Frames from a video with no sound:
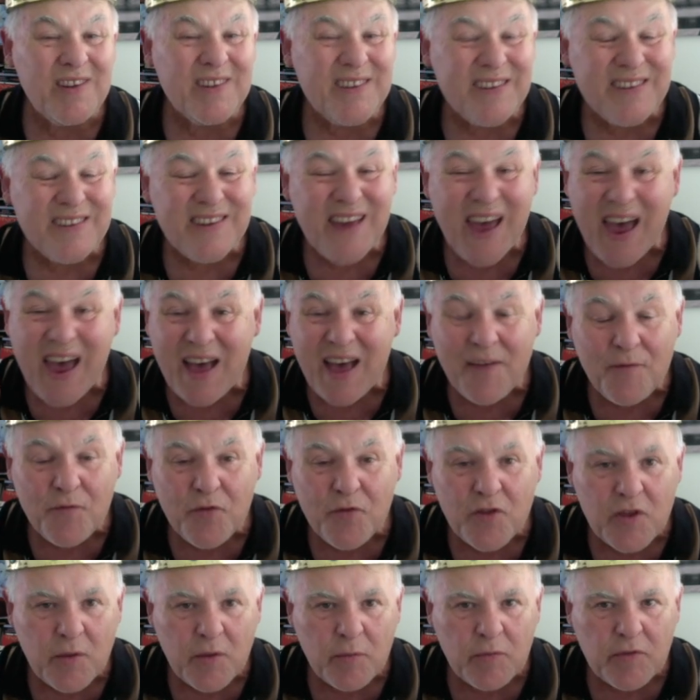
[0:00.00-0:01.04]
It's hard for
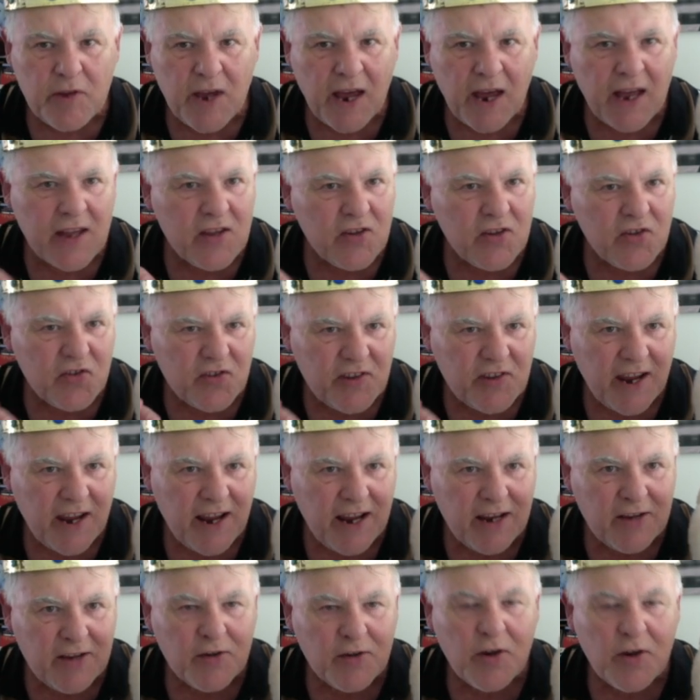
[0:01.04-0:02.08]
them to
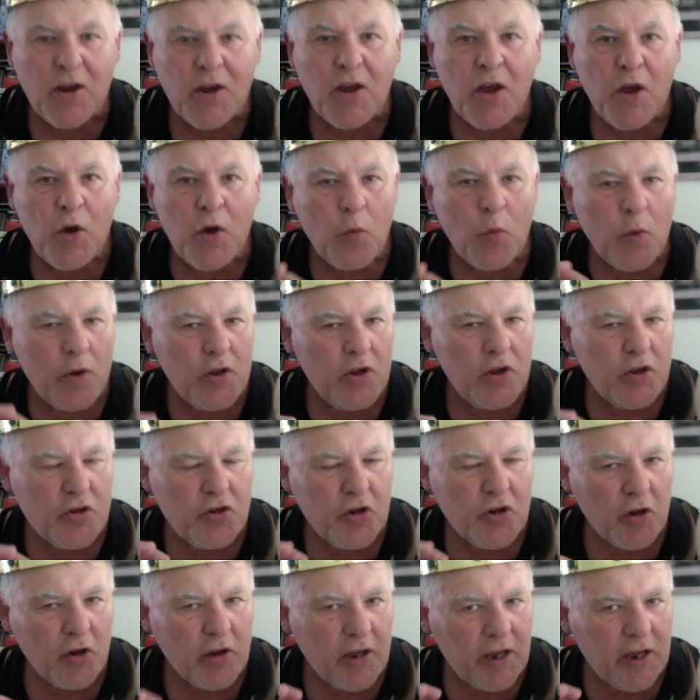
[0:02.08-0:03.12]
understand when you're choking